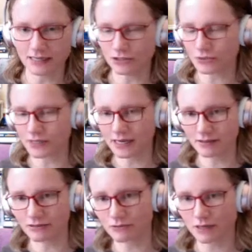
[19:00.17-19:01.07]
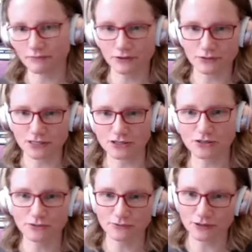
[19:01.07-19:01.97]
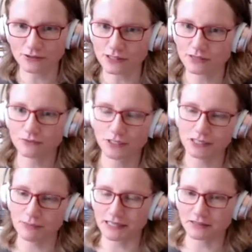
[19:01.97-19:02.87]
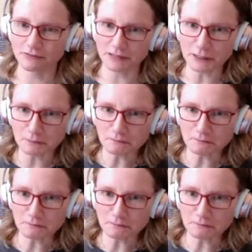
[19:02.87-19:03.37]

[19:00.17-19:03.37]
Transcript: each only had 3 votes and 2 votes respectively.